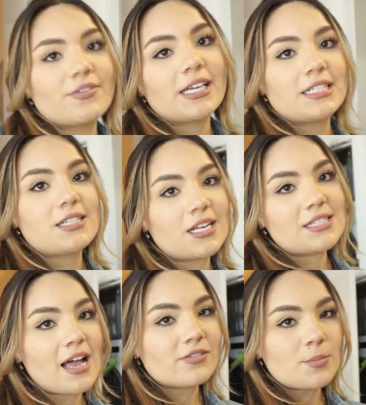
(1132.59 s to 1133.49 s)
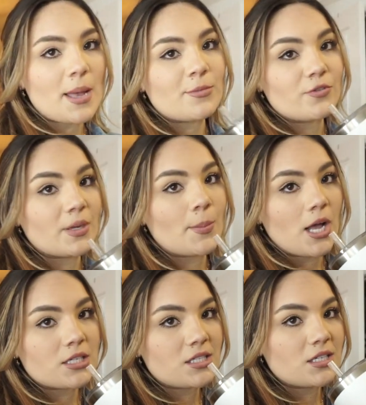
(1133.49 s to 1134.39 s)
Like, it sucks to have to buy moving
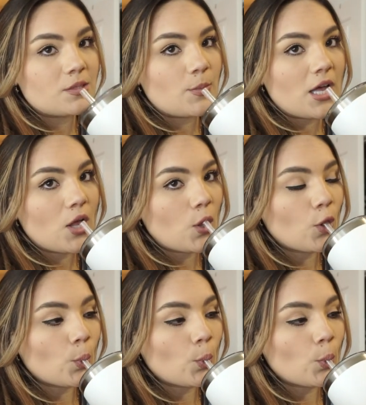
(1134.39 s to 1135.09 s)
boxes, but